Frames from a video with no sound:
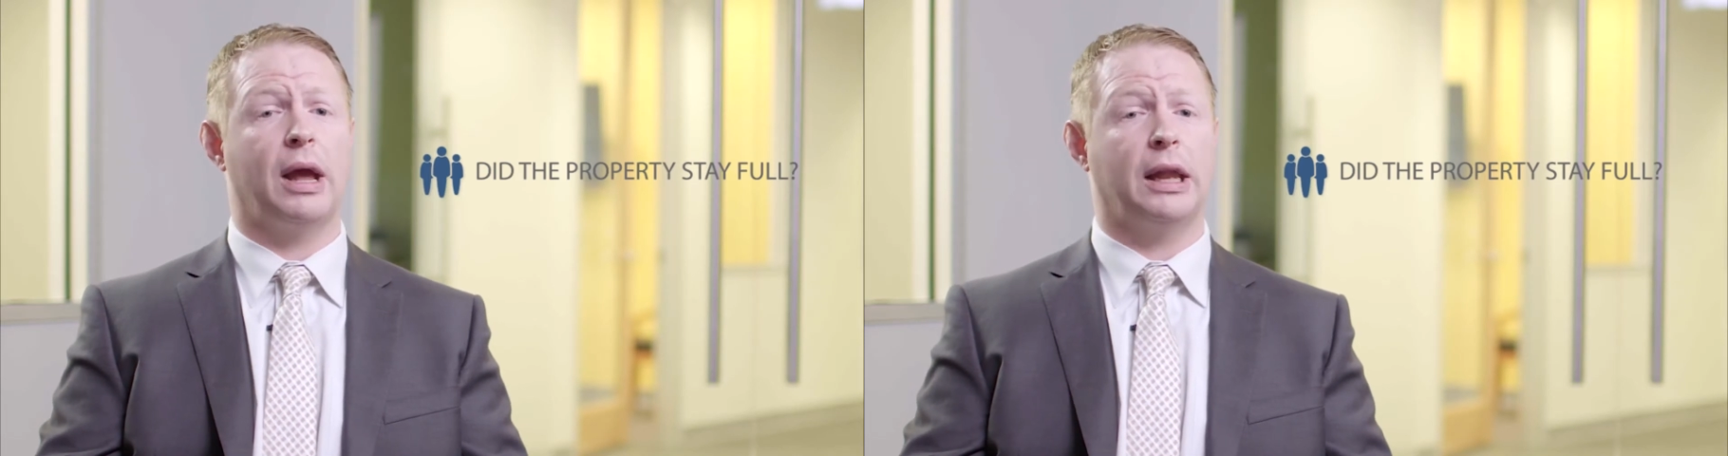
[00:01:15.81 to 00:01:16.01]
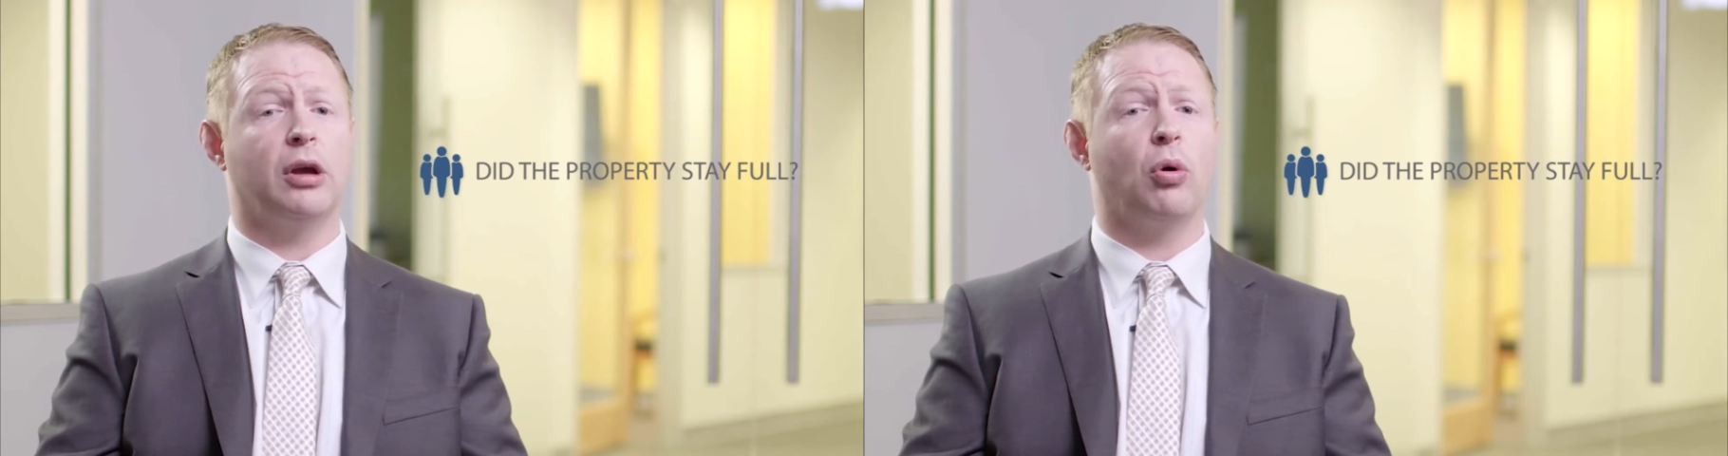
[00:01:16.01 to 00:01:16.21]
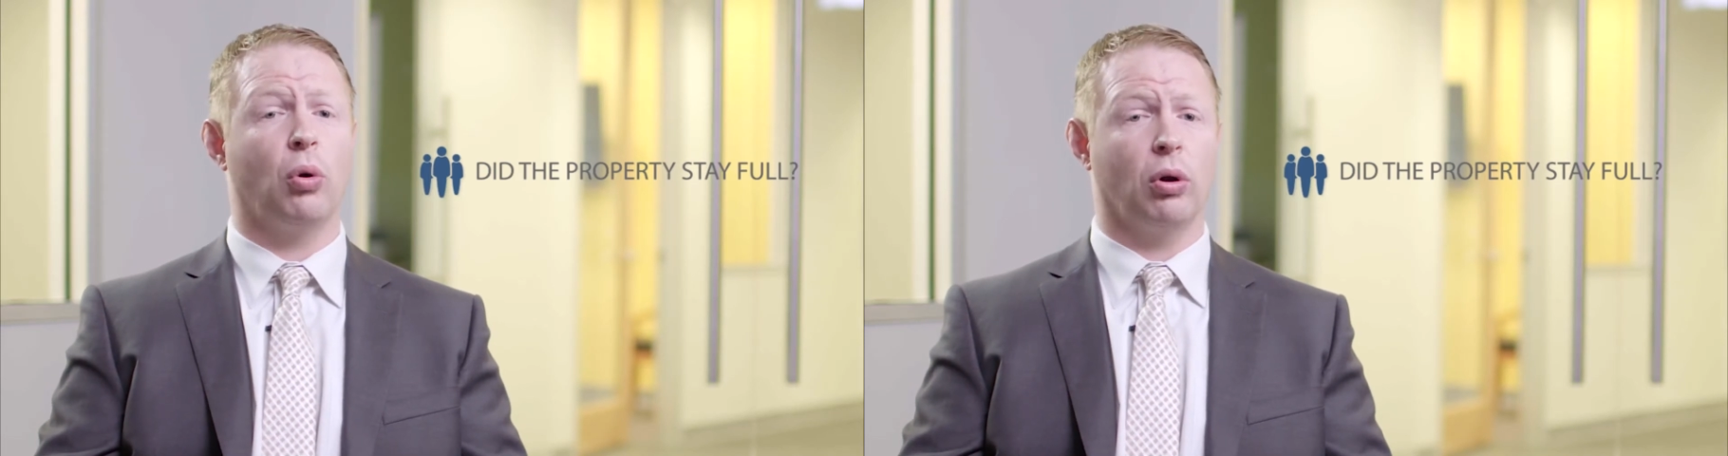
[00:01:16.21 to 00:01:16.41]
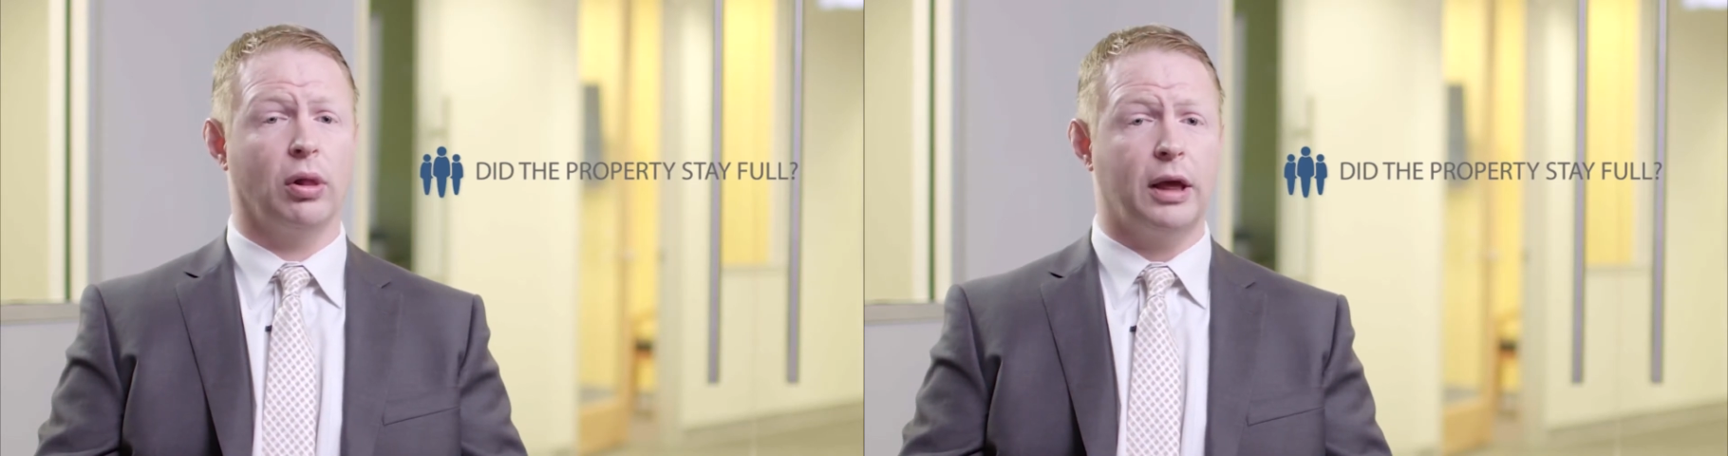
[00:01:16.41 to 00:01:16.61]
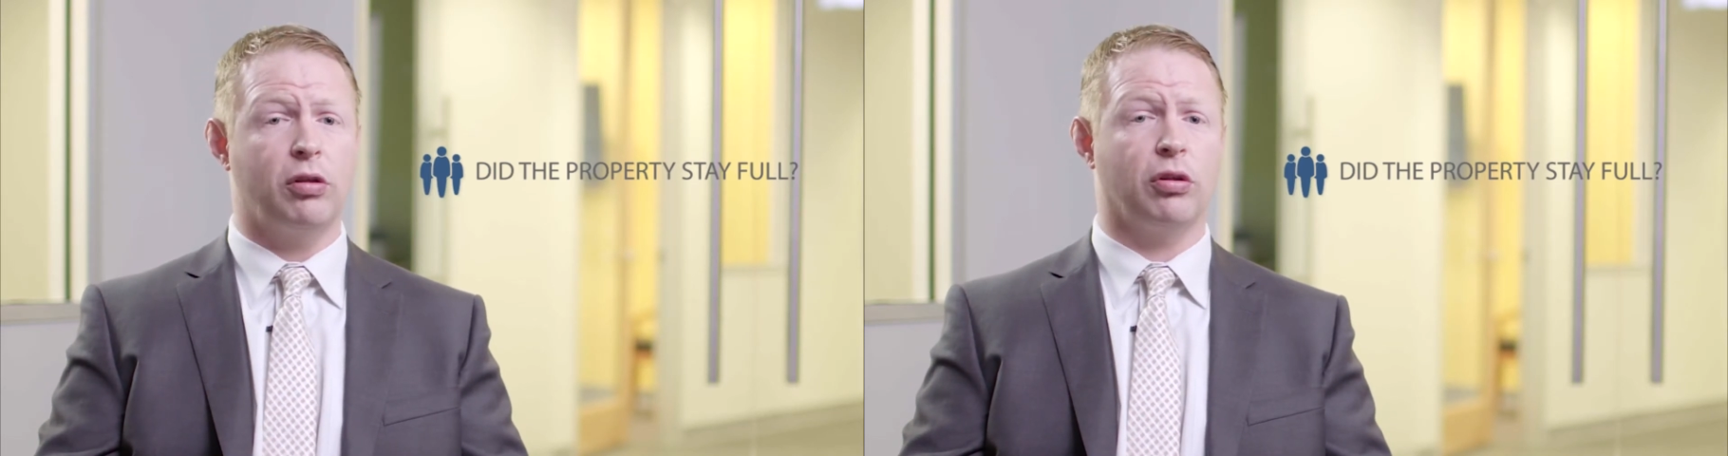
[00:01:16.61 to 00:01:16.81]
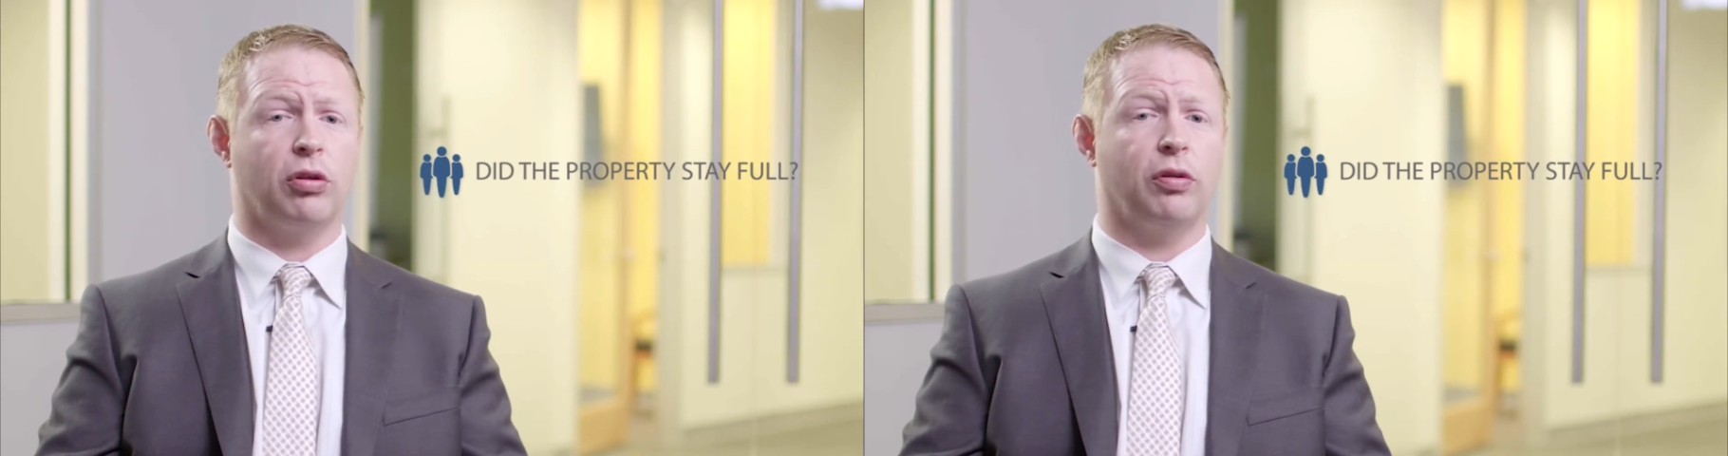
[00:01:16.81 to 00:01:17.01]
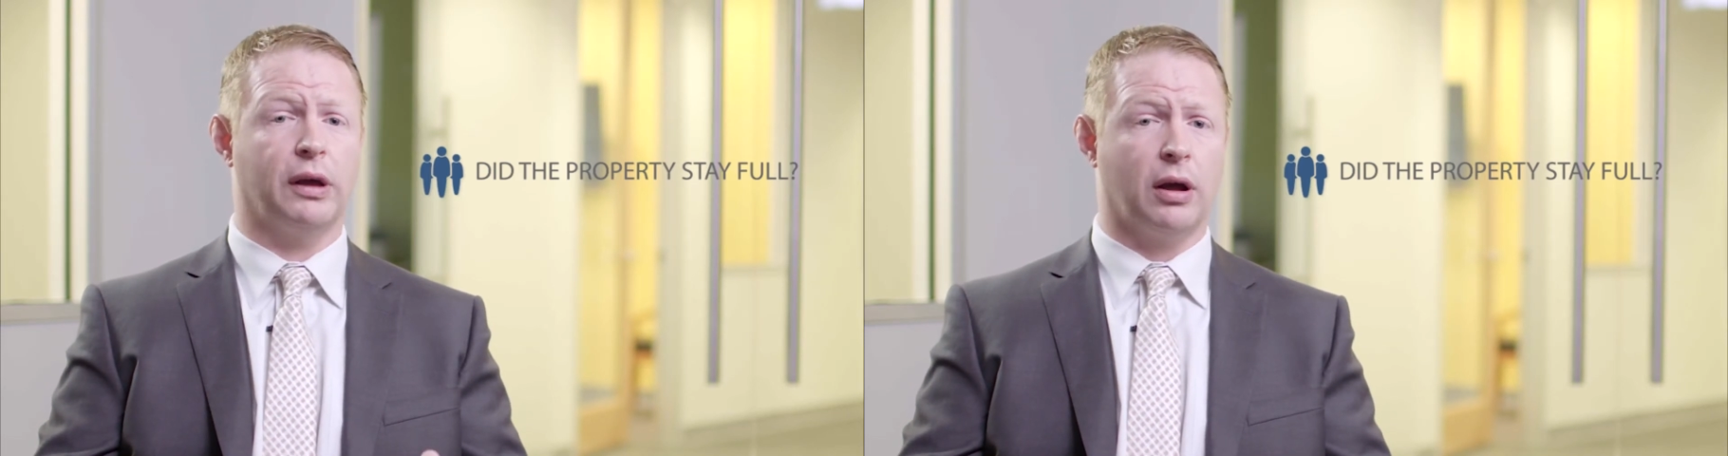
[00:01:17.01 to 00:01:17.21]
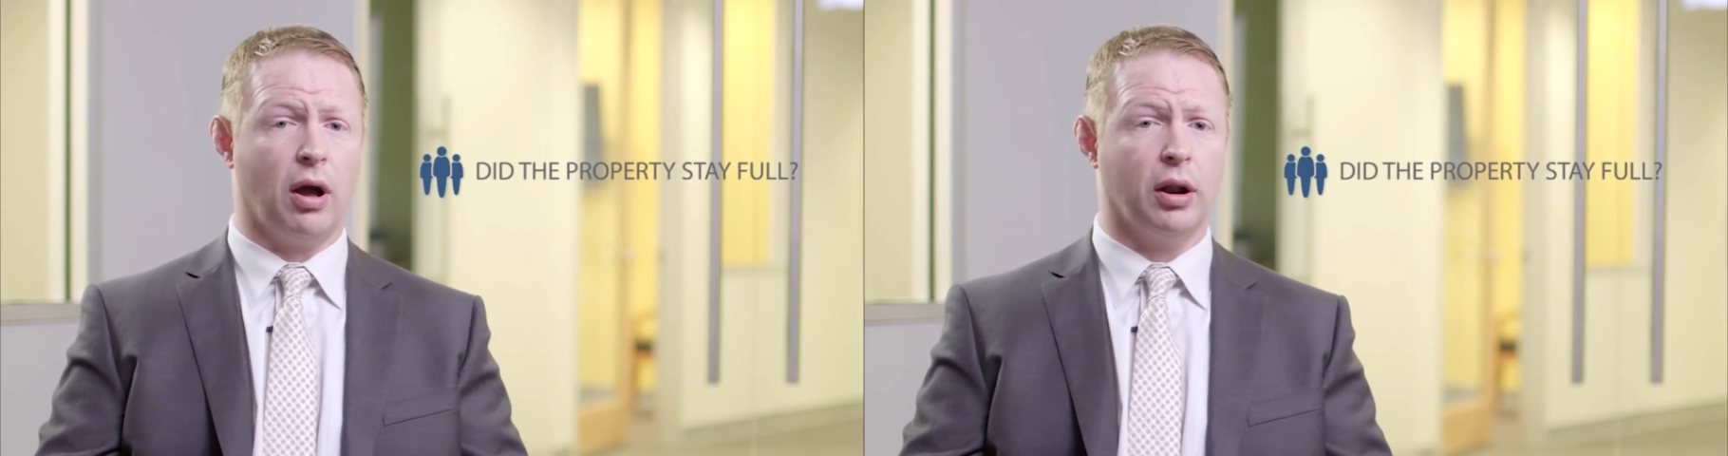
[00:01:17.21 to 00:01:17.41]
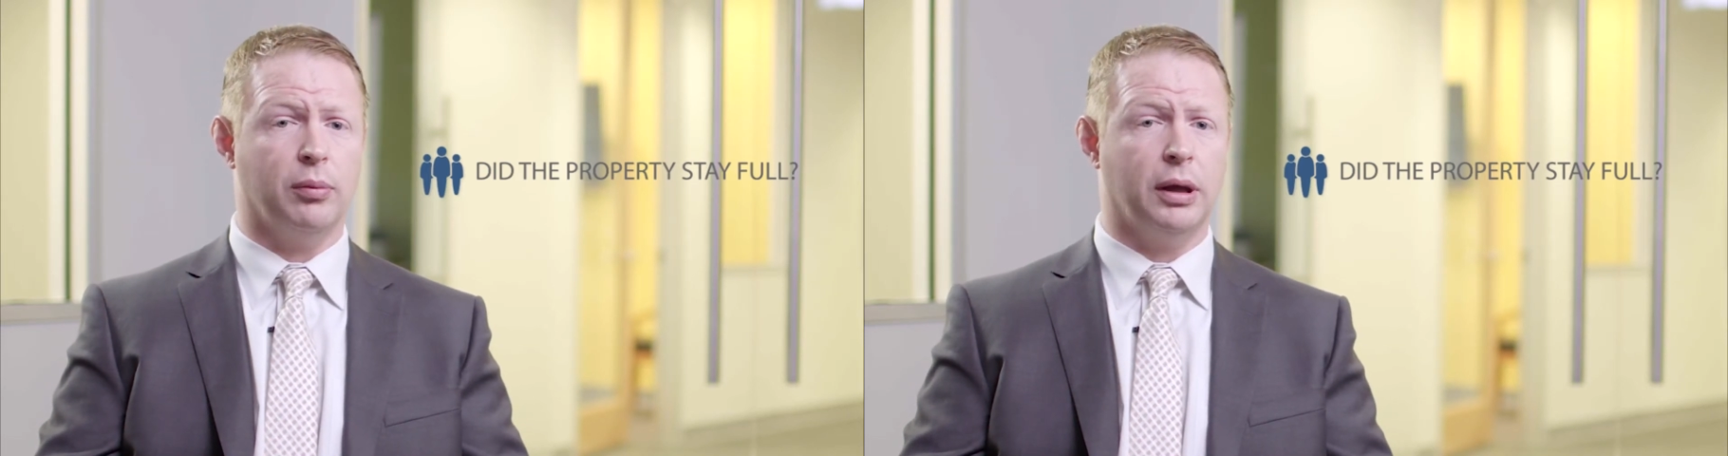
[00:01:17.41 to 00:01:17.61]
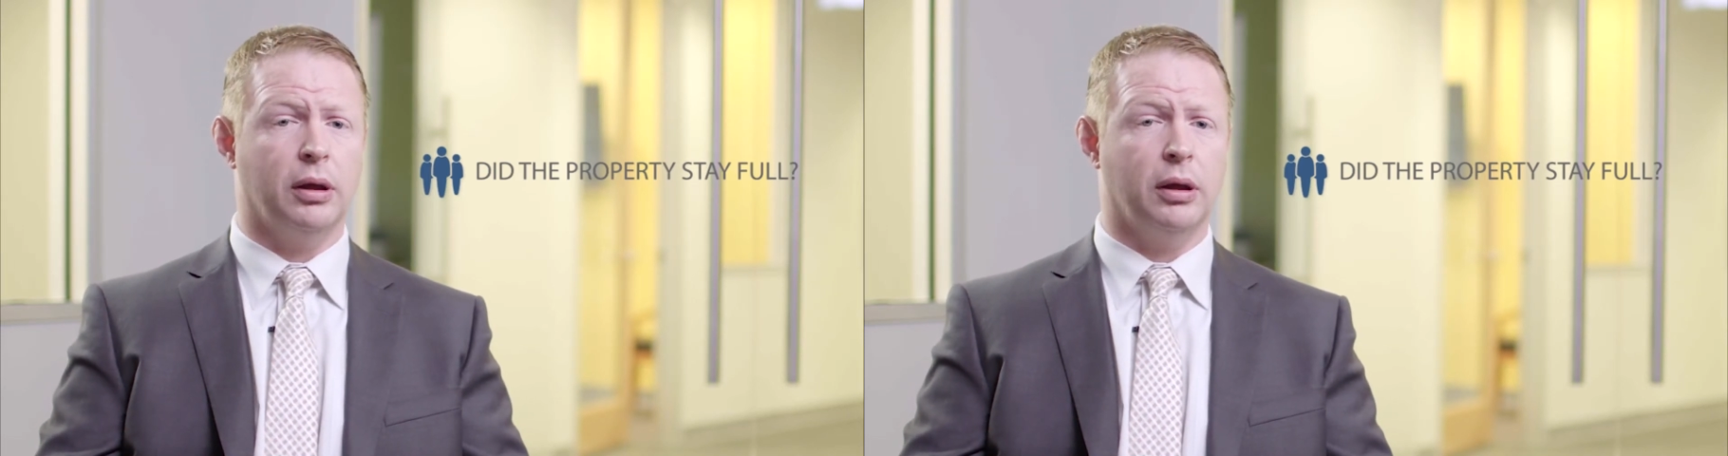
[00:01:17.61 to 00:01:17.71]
any correlation to the economy.